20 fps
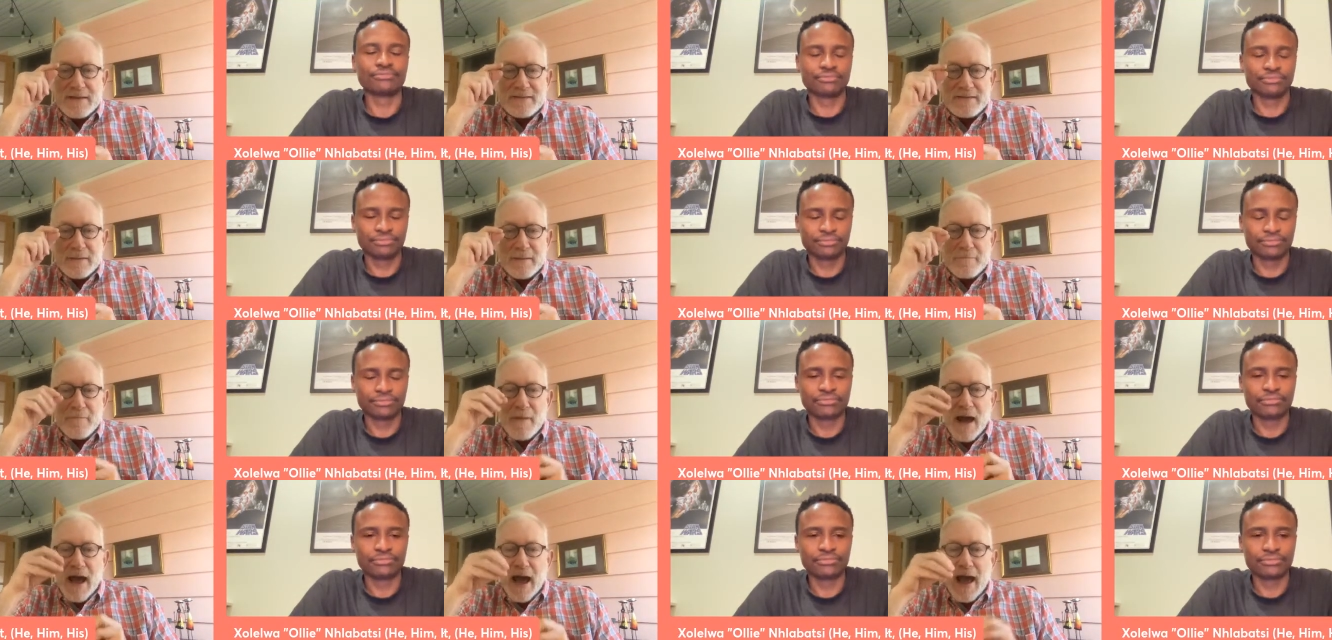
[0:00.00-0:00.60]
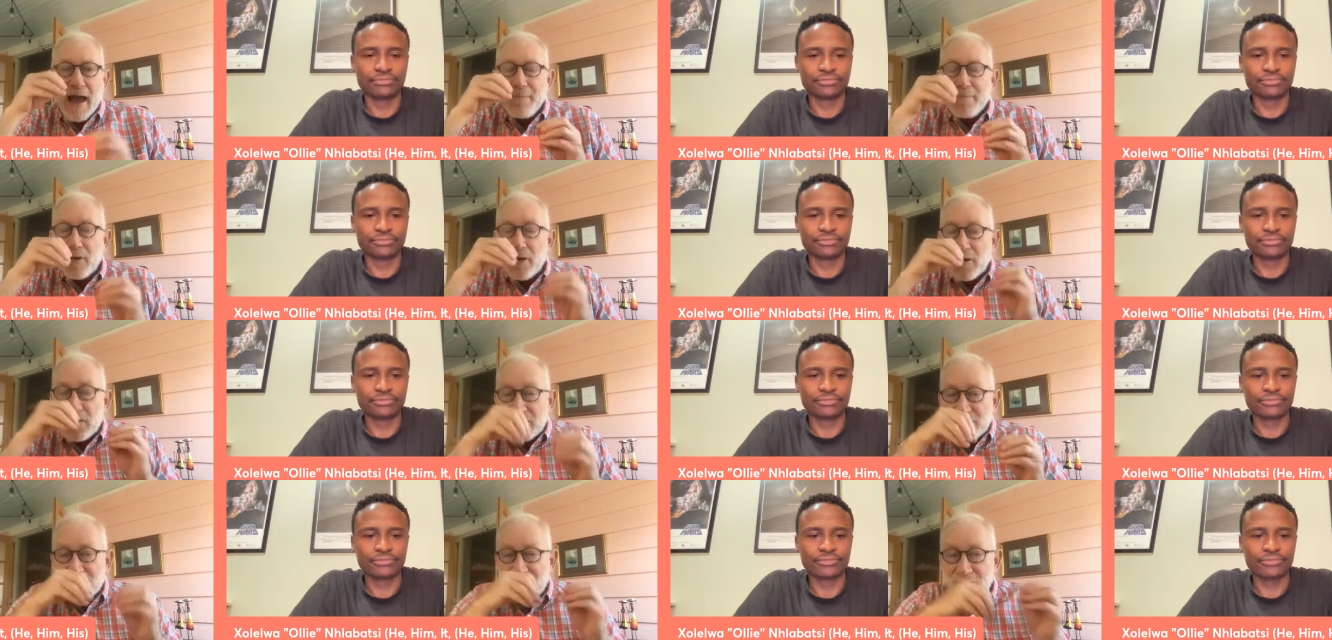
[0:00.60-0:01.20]
Speaker 1: is it my
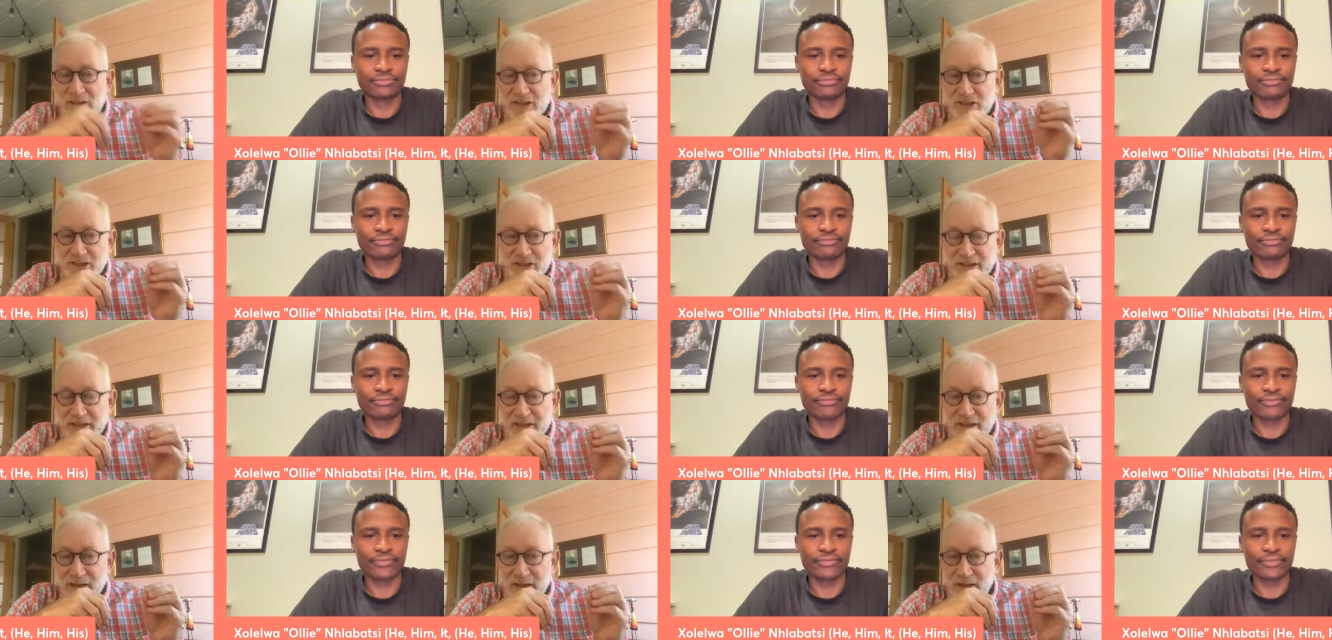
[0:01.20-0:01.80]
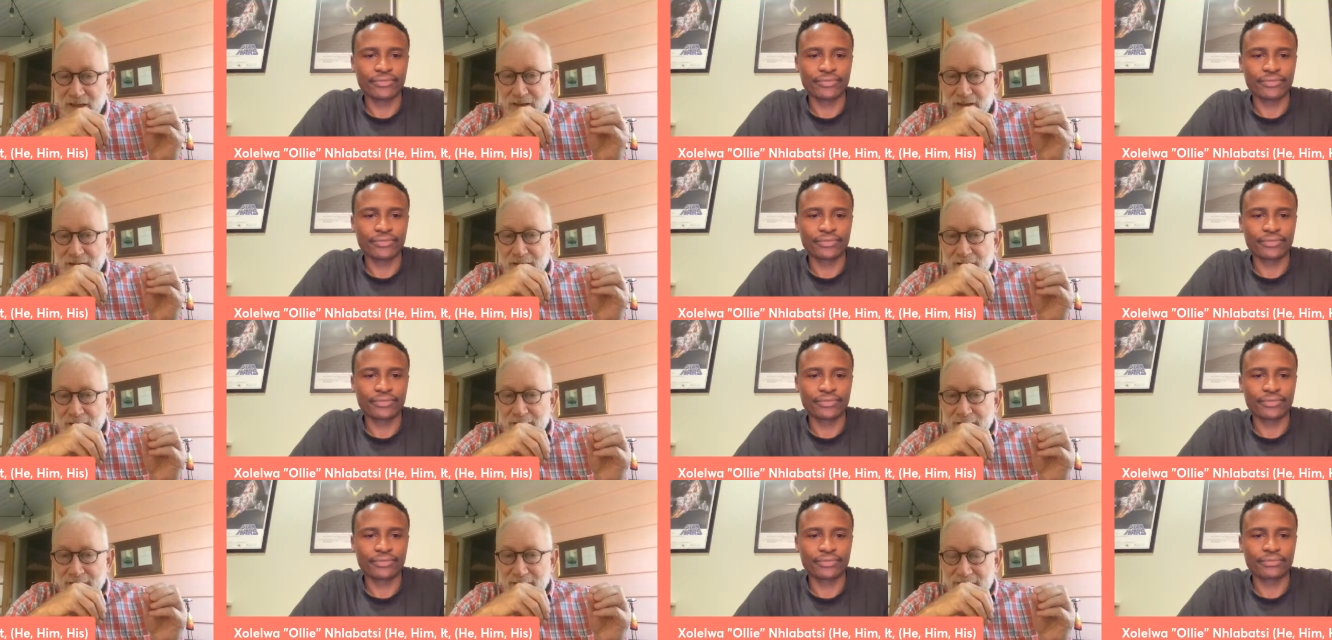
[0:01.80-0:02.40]
personal agenda
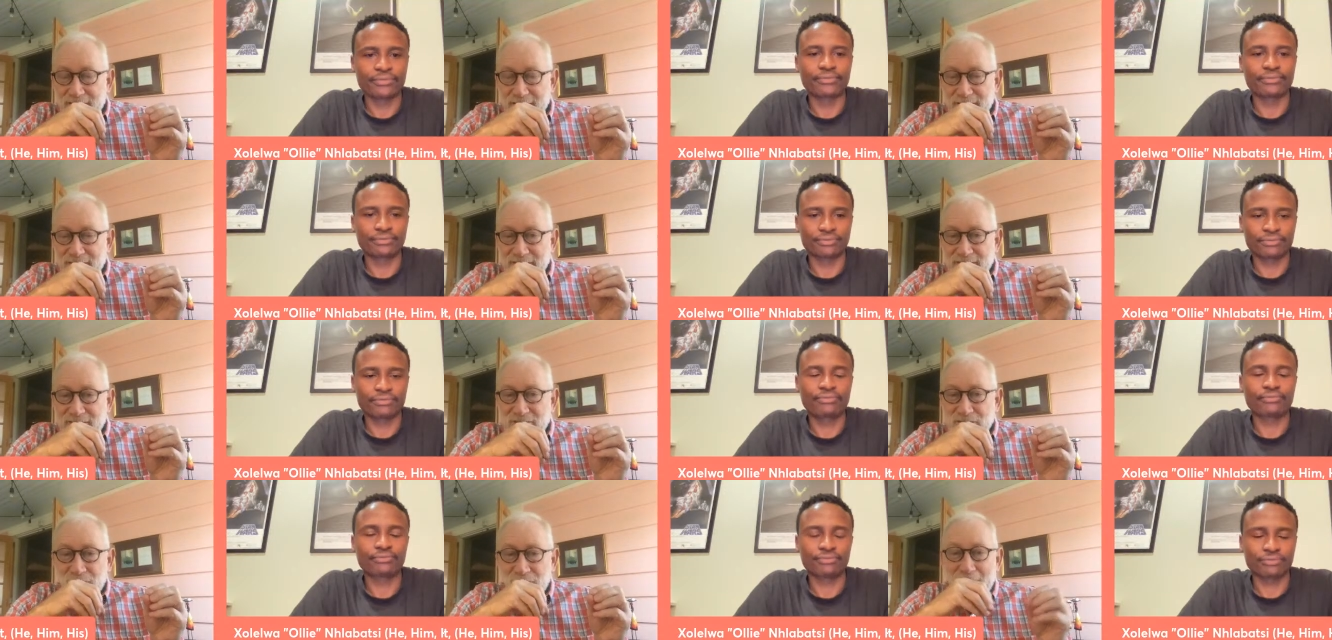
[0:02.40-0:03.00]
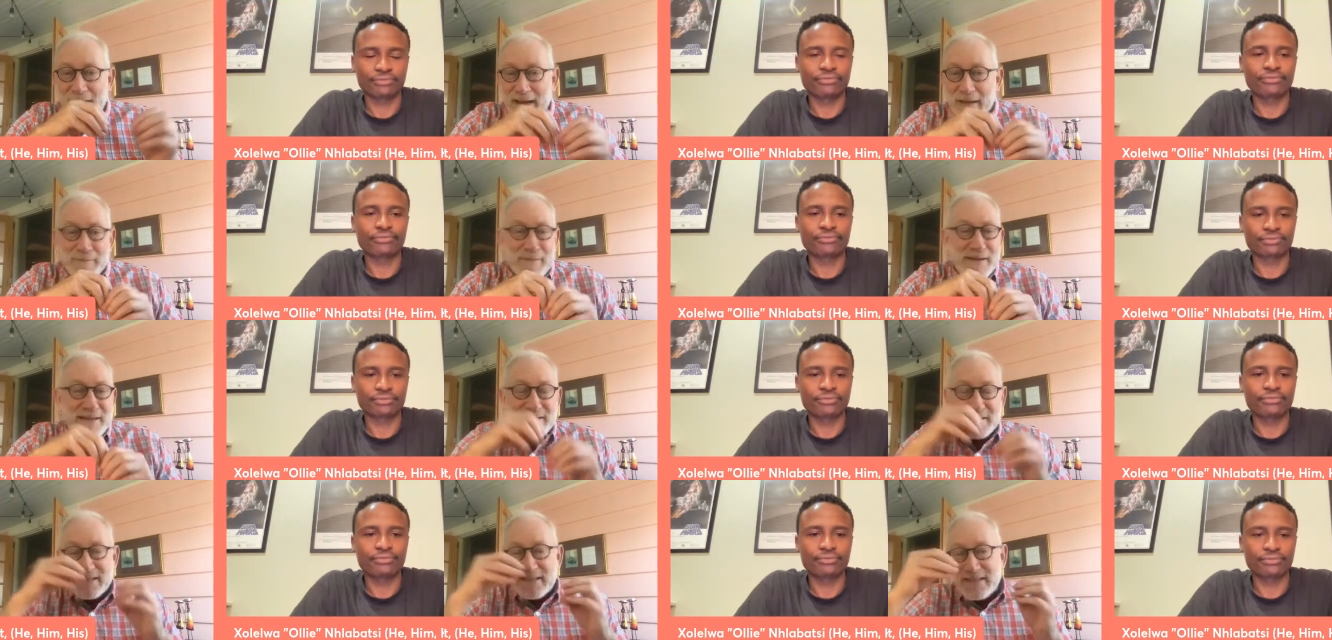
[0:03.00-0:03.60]
so that I can
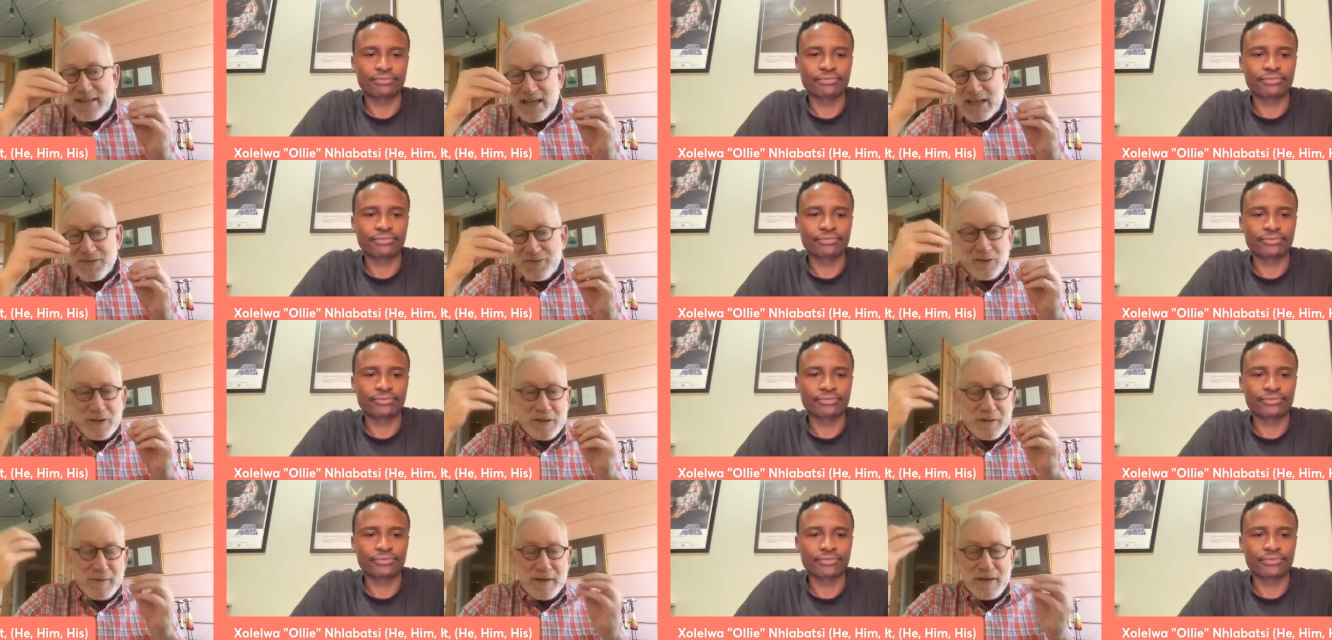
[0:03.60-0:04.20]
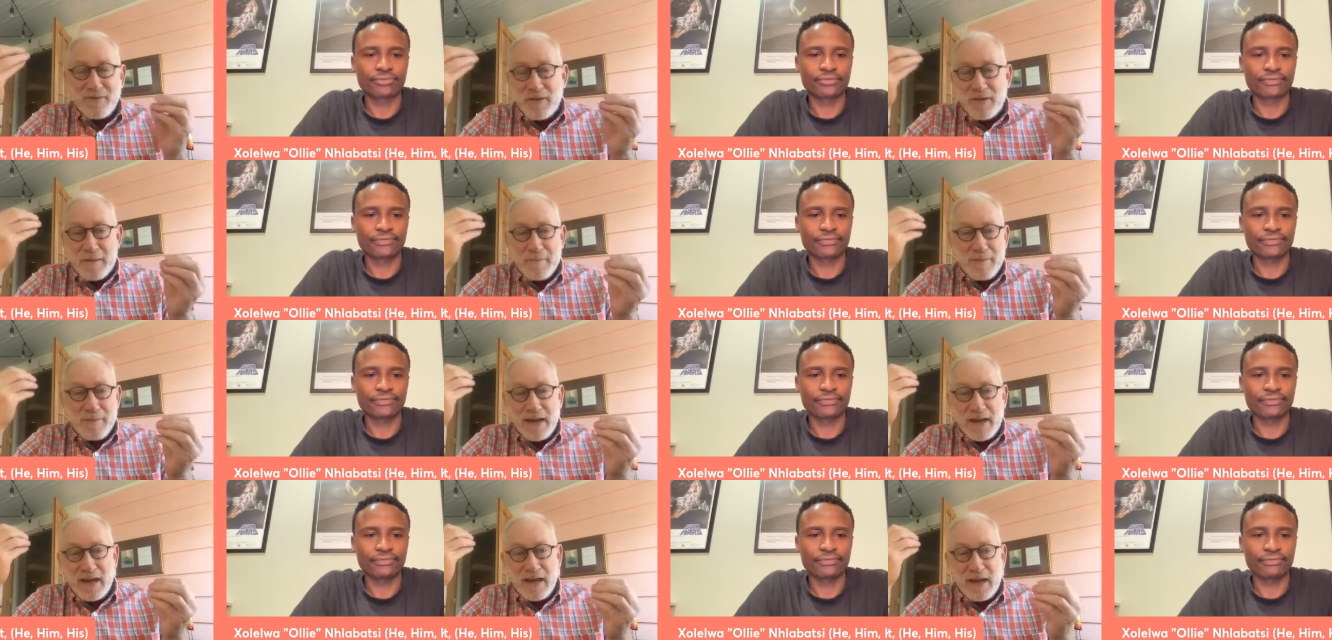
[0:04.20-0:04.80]
be successful and be and
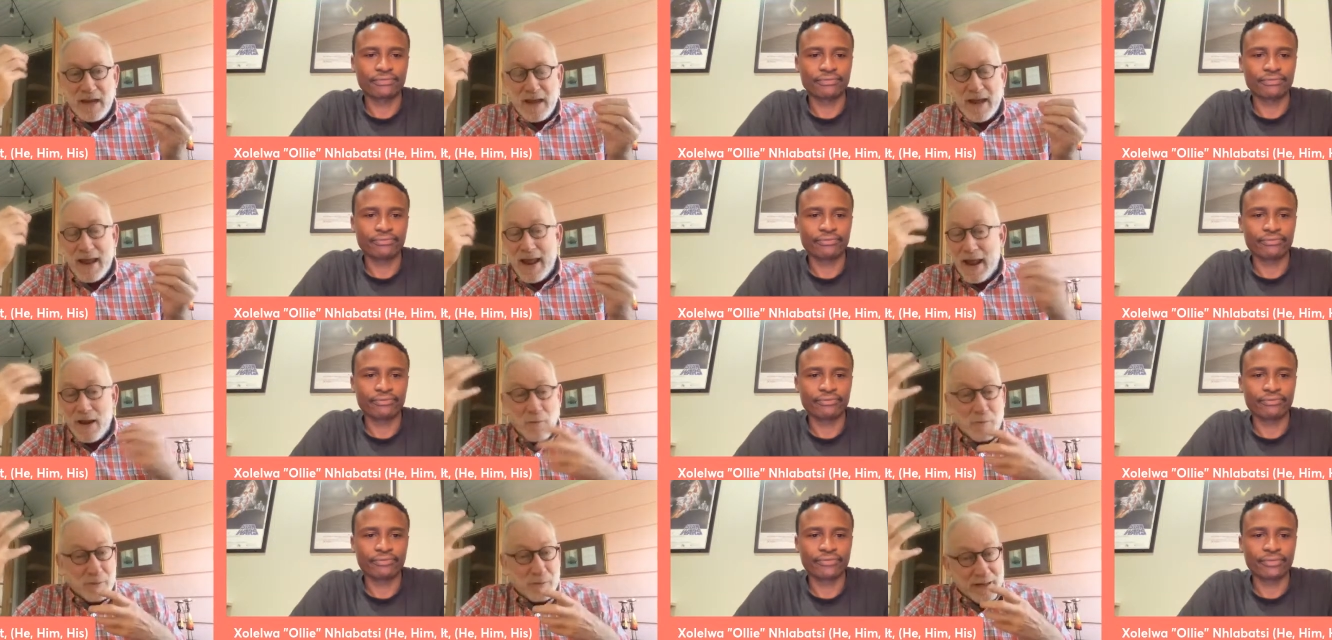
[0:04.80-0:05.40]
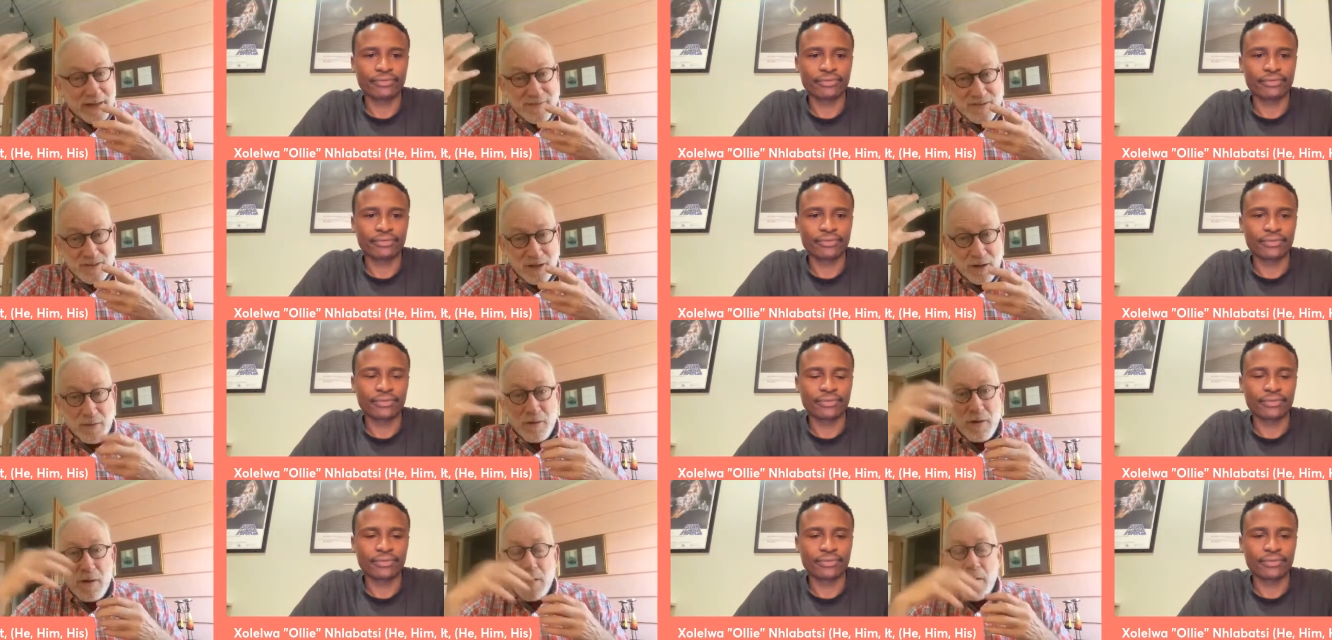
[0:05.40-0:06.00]
be and I don't believe
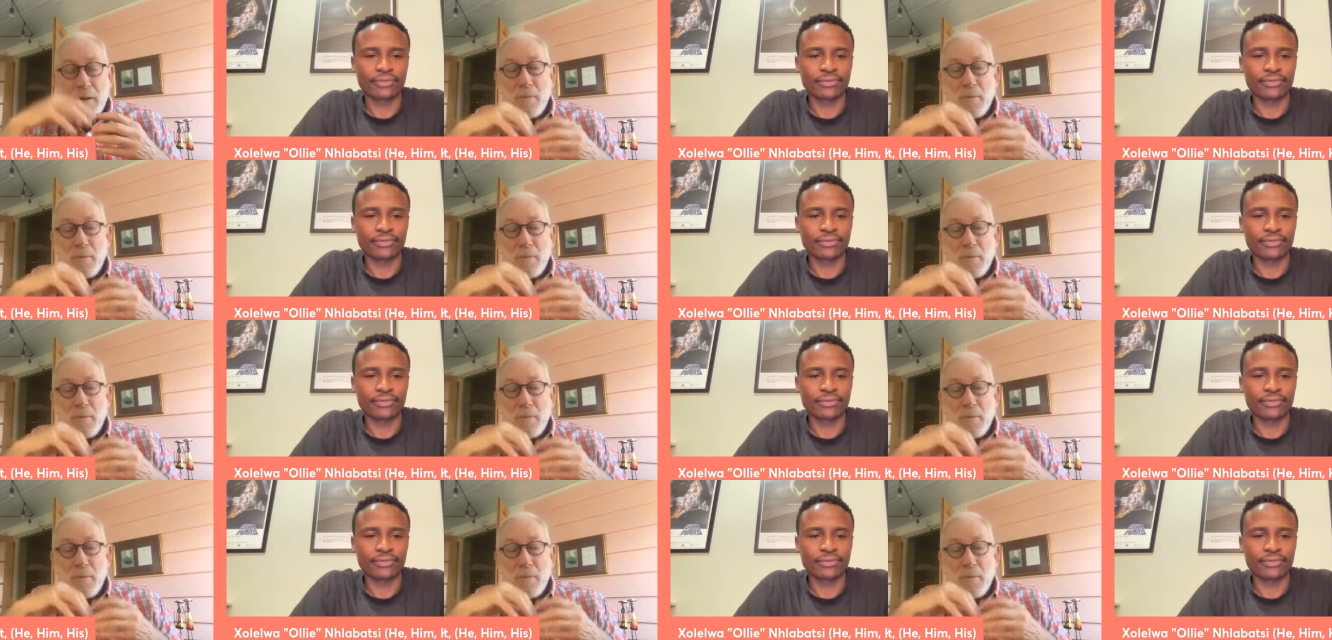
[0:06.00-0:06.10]
so?